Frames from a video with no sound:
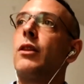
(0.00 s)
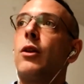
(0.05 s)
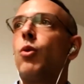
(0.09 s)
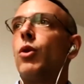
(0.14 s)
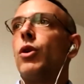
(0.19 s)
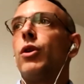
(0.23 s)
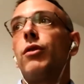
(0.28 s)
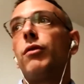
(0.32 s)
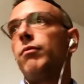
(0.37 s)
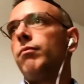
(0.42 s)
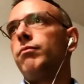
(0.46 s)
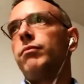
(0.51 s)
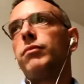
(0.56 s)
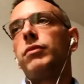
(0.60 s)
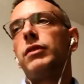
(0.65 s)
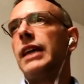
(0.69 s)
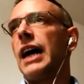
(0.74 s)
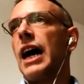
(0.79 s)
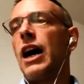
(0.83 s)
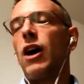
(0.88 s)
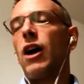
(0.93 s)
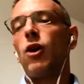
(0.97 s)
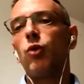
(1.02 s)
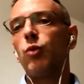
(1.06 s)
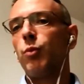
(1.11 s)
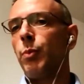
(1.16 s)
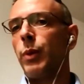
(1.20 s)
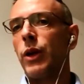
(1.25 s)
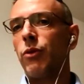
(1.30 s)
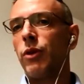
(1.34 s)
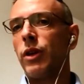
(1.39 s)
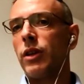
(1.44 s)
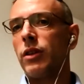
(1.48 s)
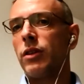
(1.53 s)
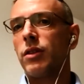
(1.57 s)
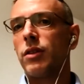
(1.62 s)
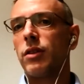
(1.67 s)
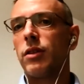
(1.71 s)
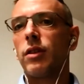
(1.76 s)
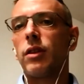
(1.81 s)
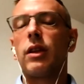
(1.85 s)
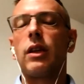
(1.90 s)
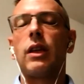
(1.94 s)
were down
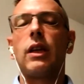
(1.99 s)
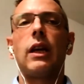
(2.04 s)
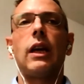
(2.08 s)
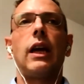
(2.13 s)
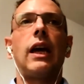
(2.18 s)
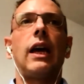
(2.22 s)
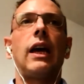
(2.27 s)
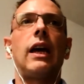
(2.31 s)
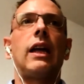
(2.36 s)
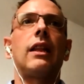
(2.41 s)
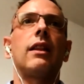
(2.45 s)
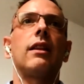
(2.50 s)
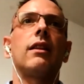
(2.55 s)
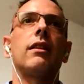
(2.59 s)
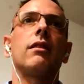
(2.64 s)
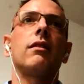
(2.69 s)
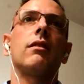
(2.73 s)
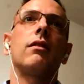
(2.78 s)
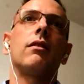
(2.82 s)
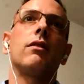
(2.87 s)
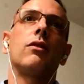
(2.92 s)
periods. And